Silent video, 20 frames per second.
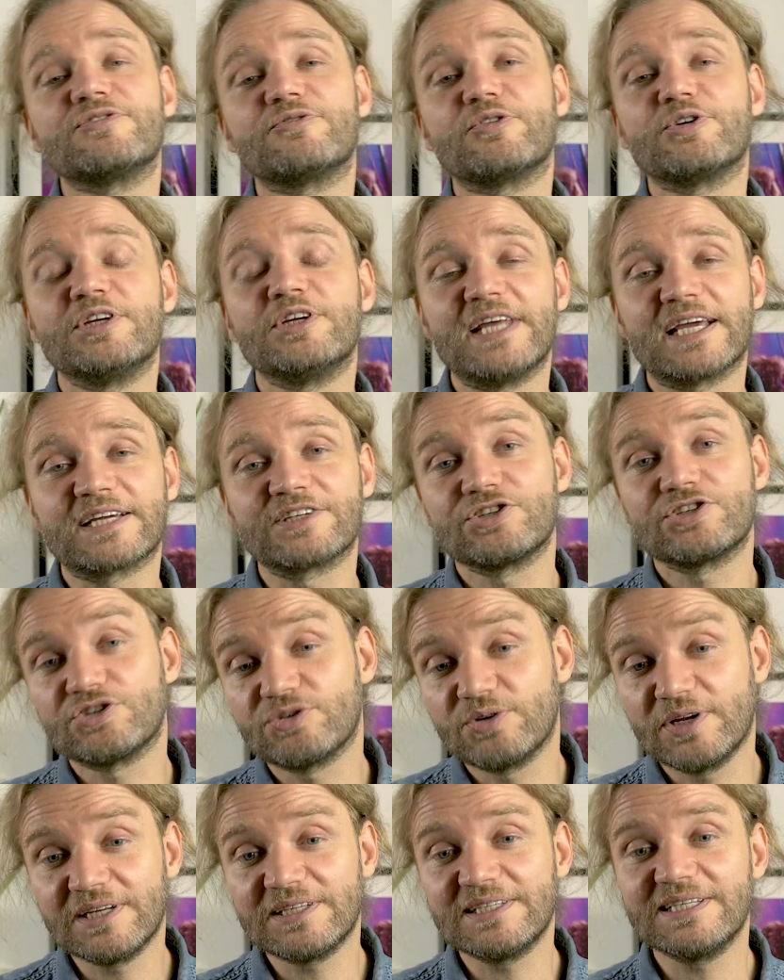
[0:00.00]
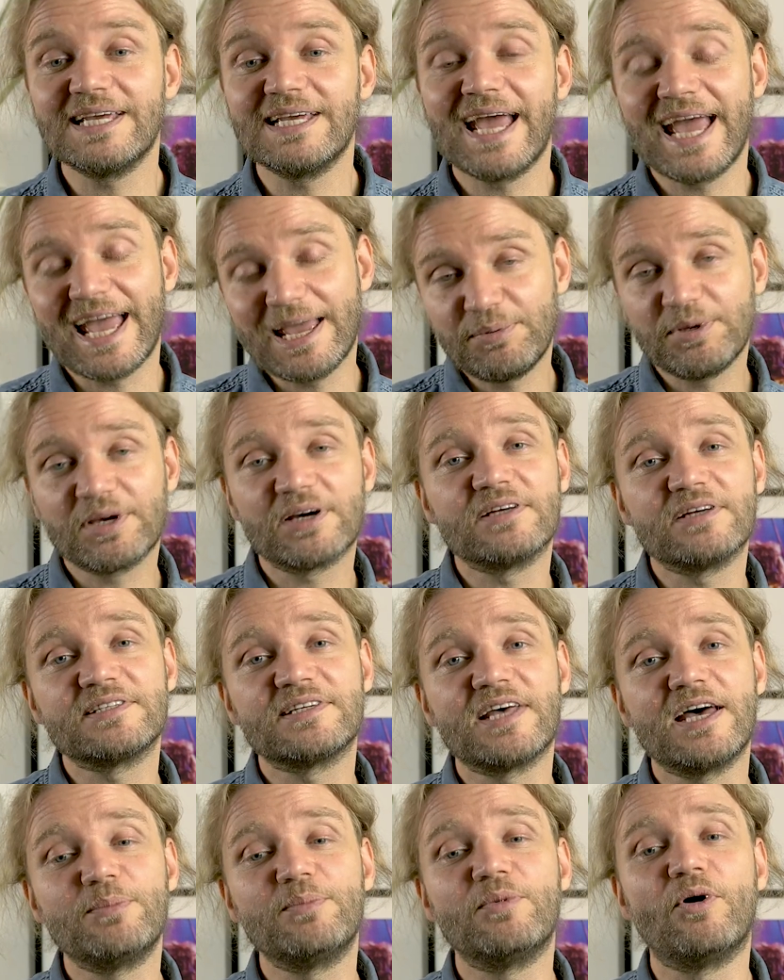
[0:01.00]
for your next Trinity,
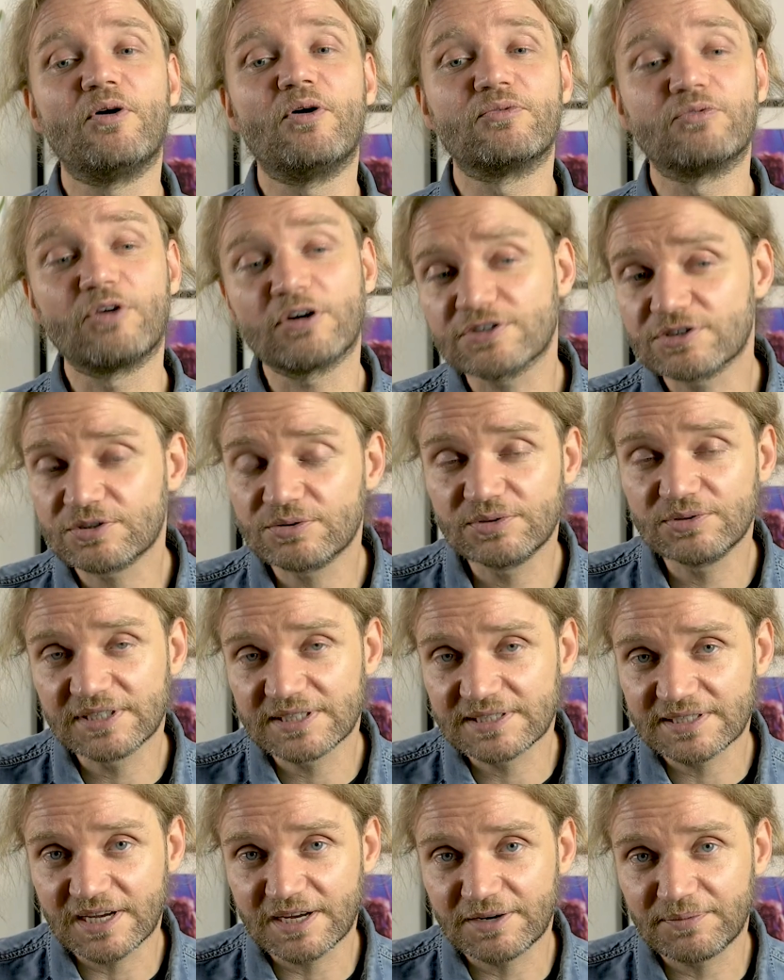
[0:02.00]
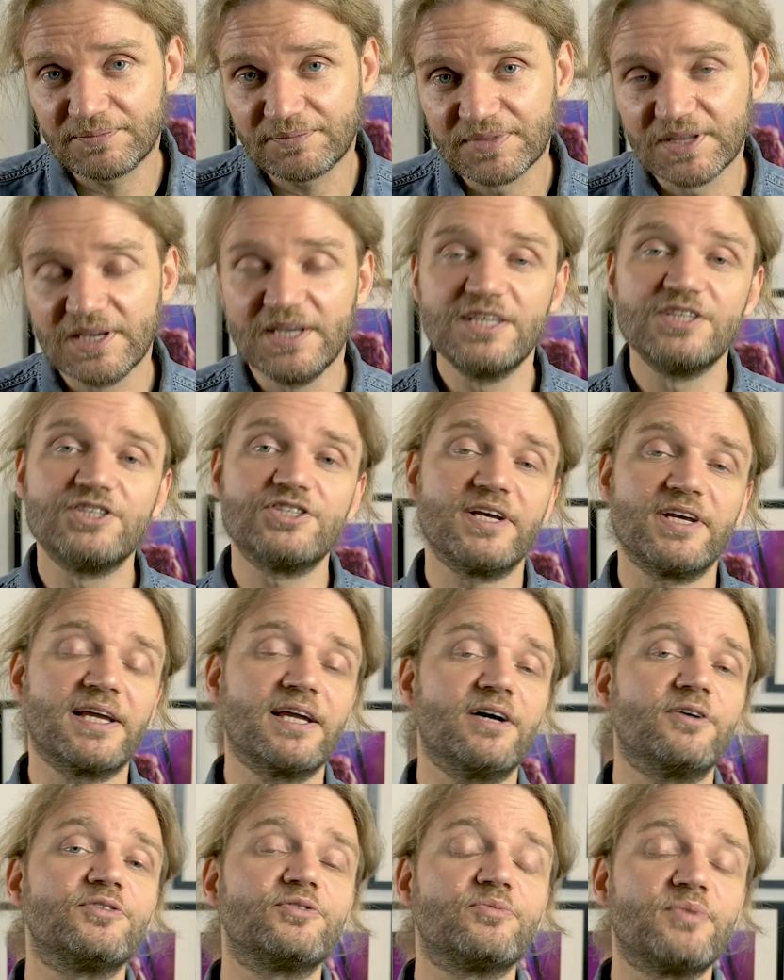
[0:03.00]
ABRSM or Rock School exam, check
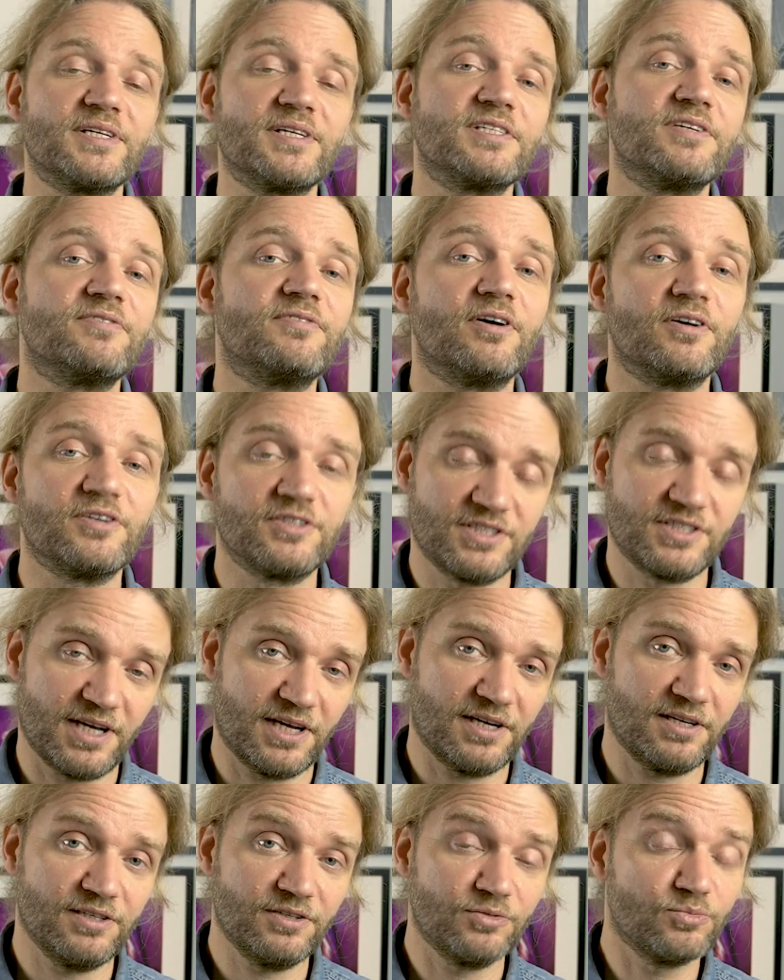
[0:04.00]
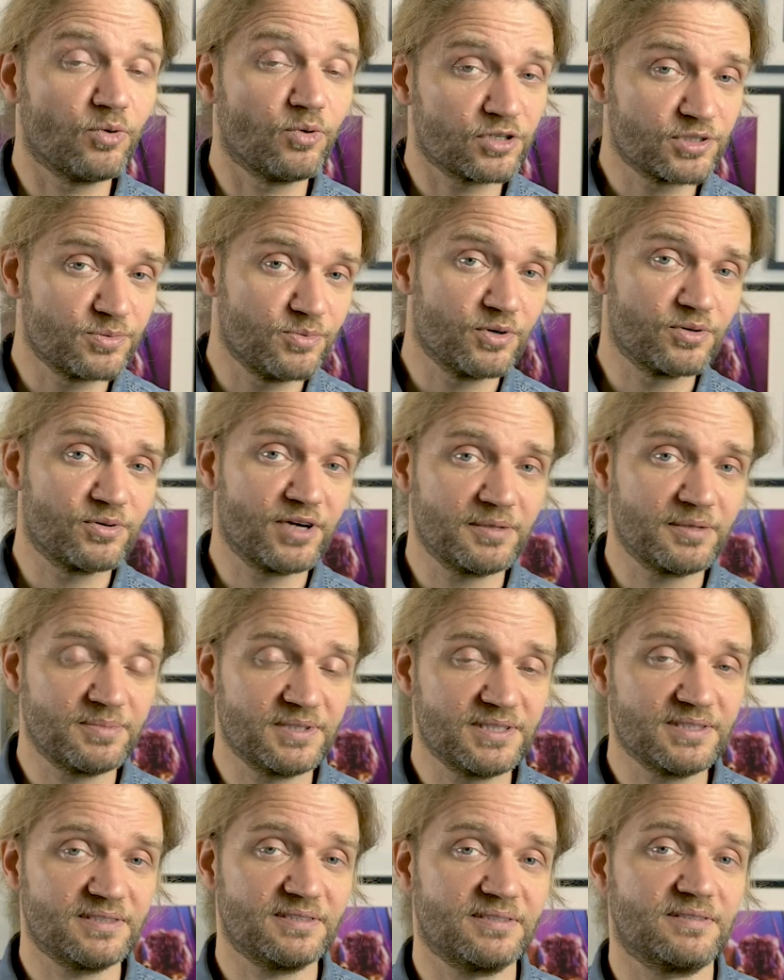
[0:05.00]
out the rest of our channel and watch more great
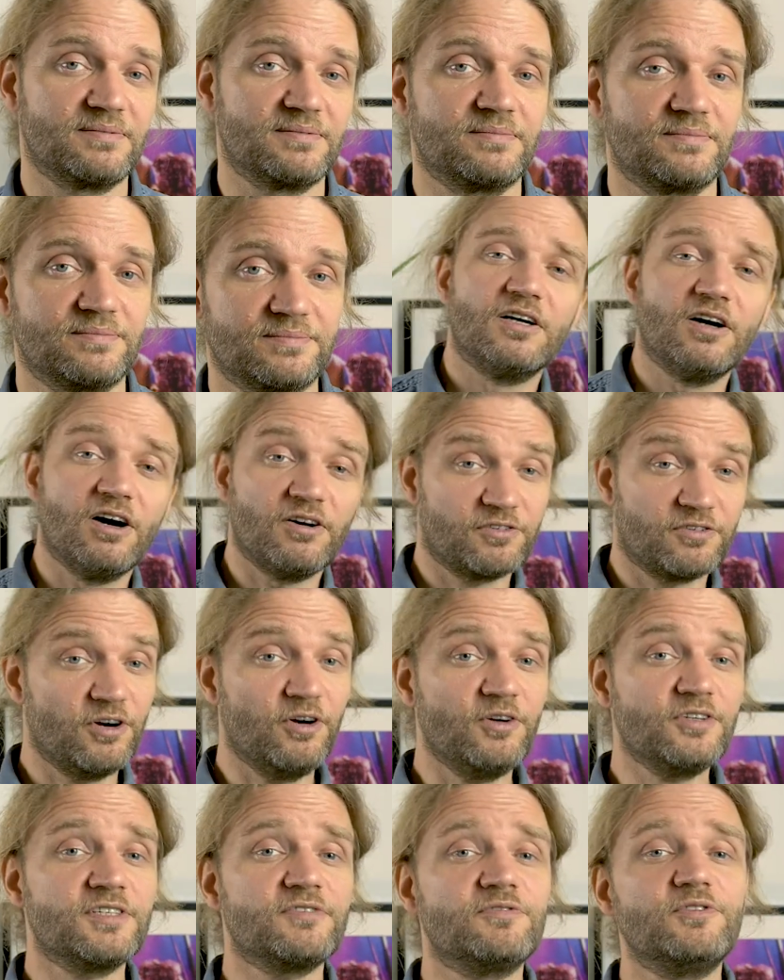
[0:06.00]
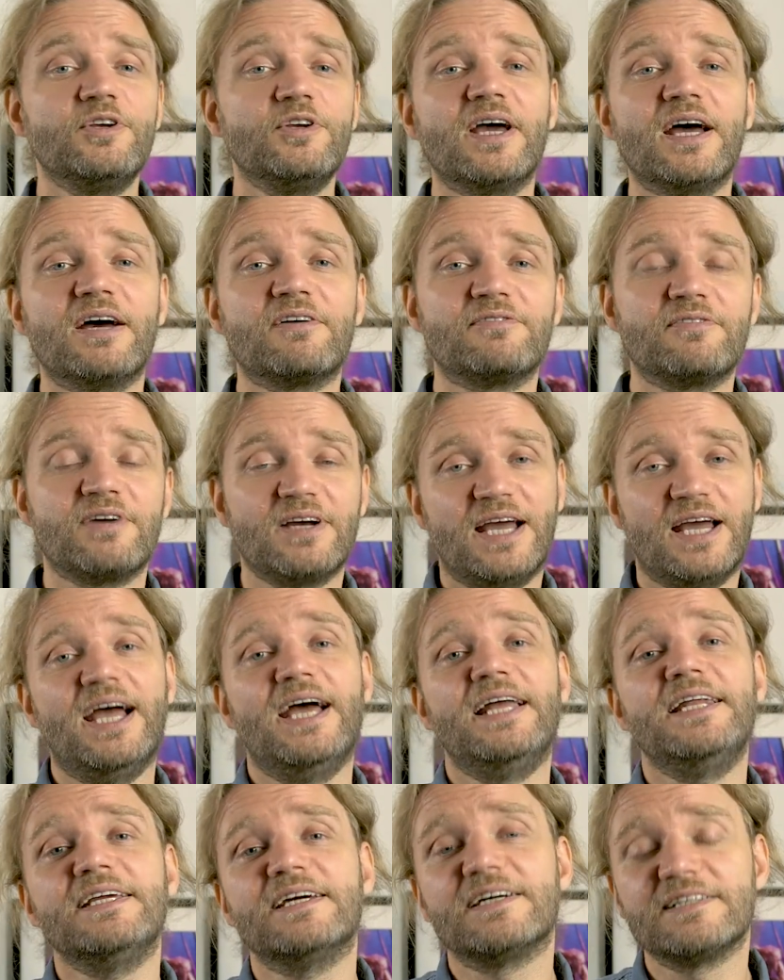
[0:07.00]
pieces. Of course, if you have
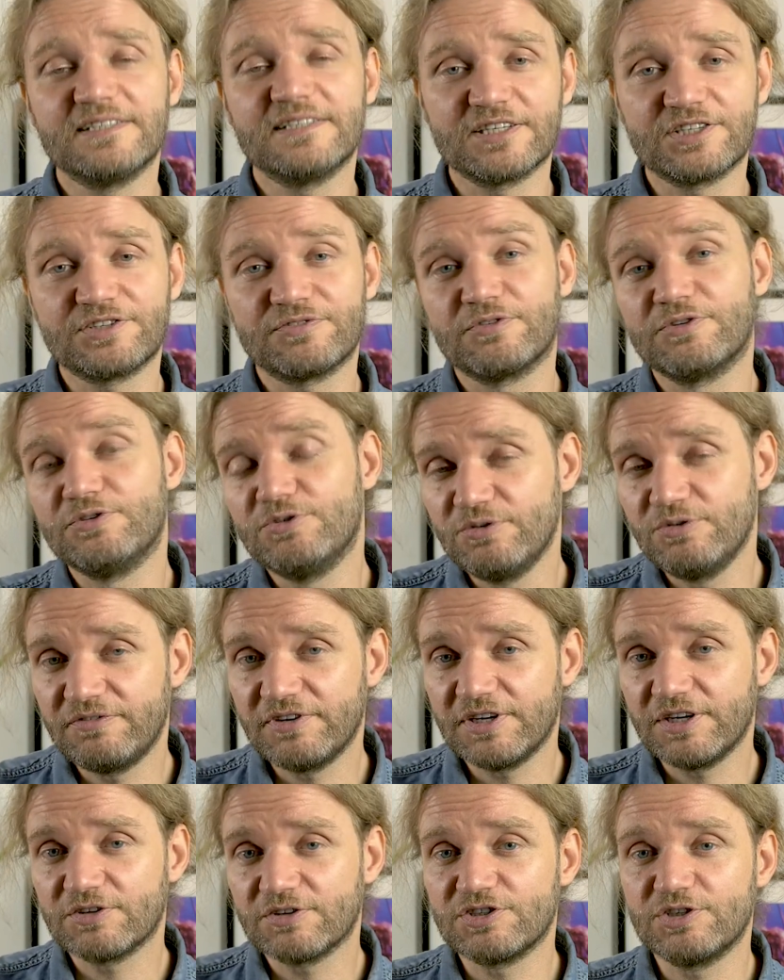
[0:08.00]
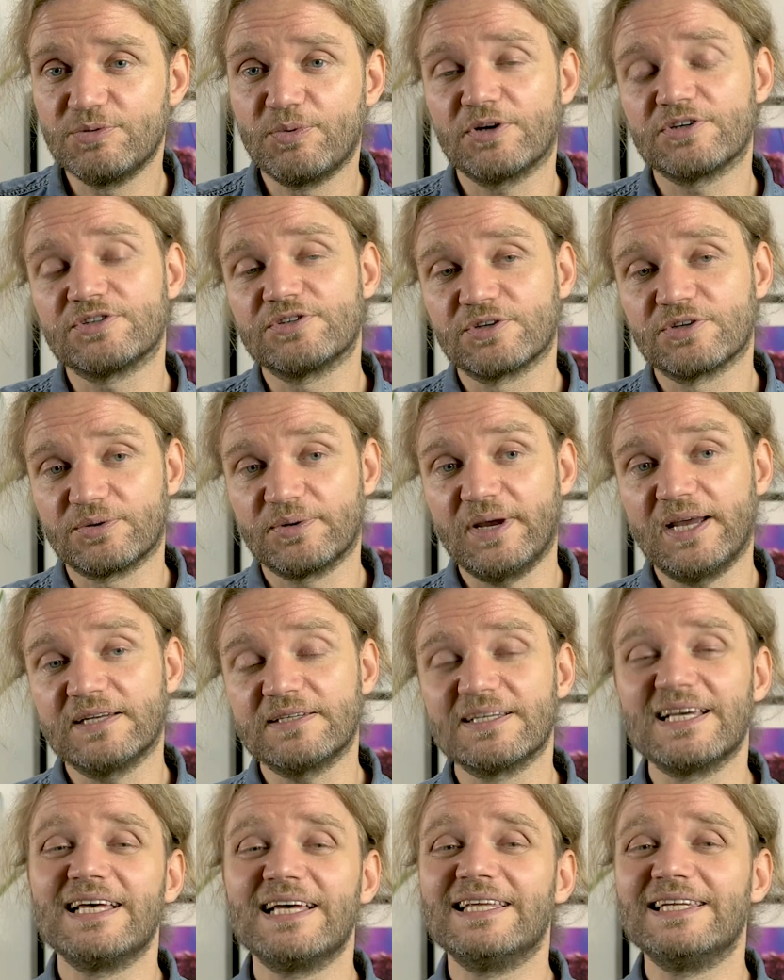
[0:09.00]
any ideas for new videos you want us to create,
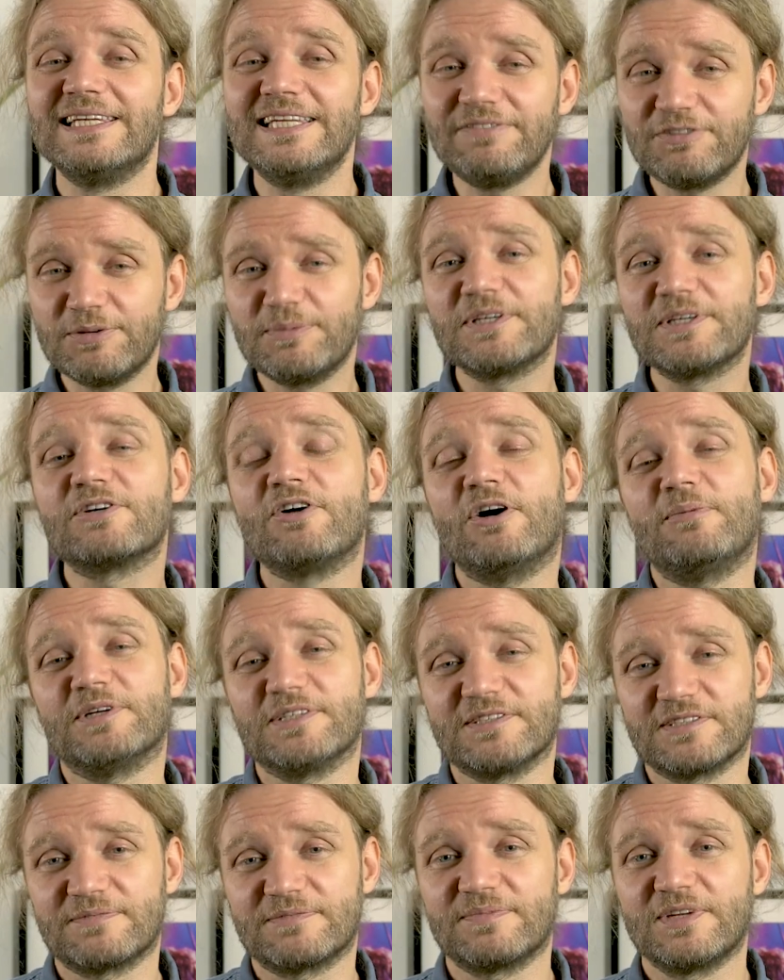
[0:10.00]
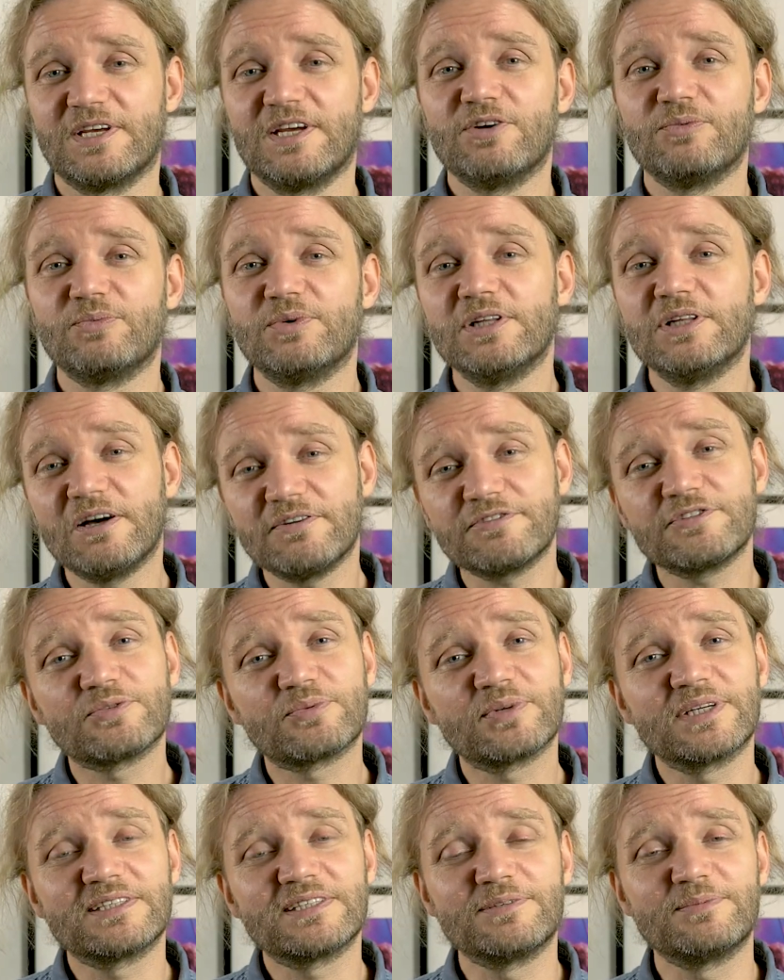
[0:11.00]
leave them in the comments. We love to
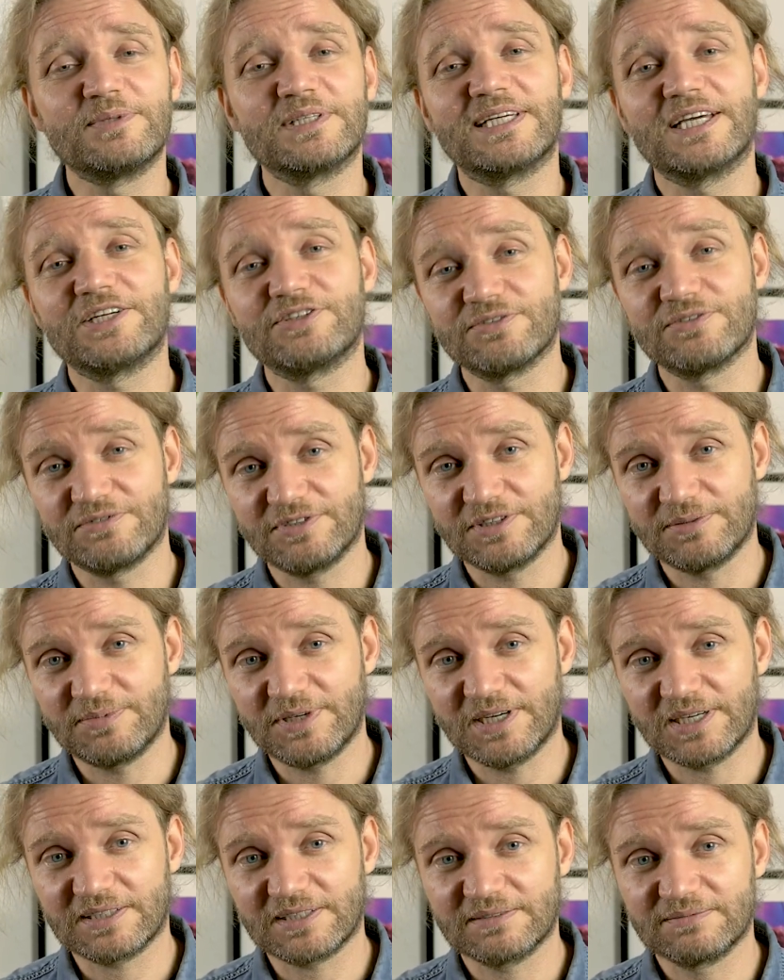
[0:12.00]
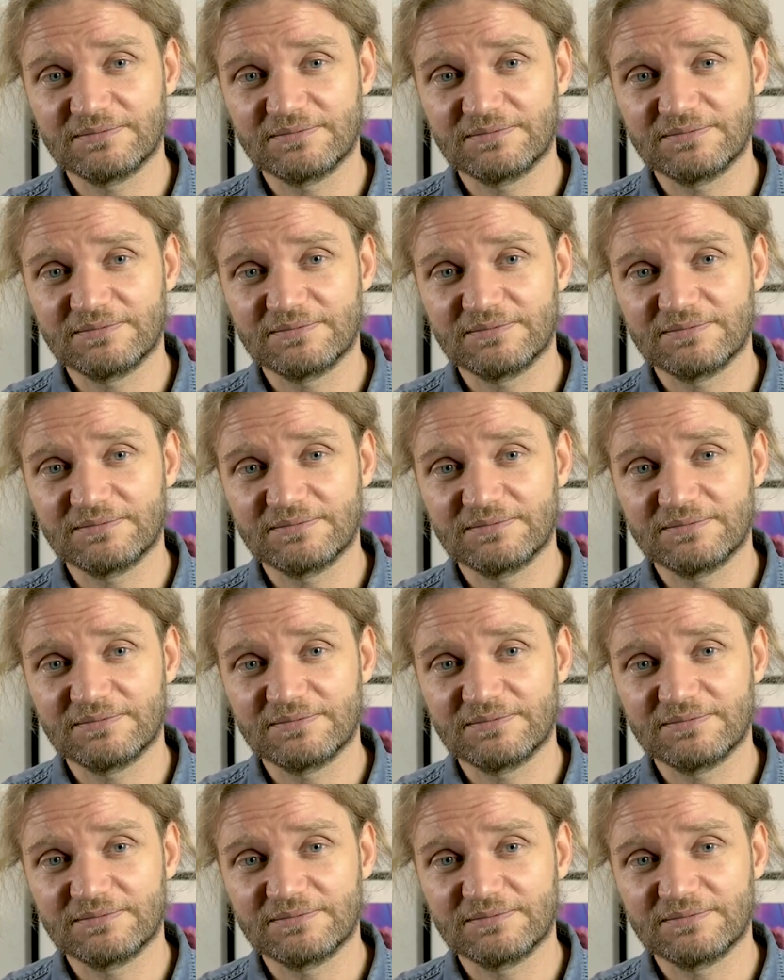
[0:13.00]
read them and get your feedback.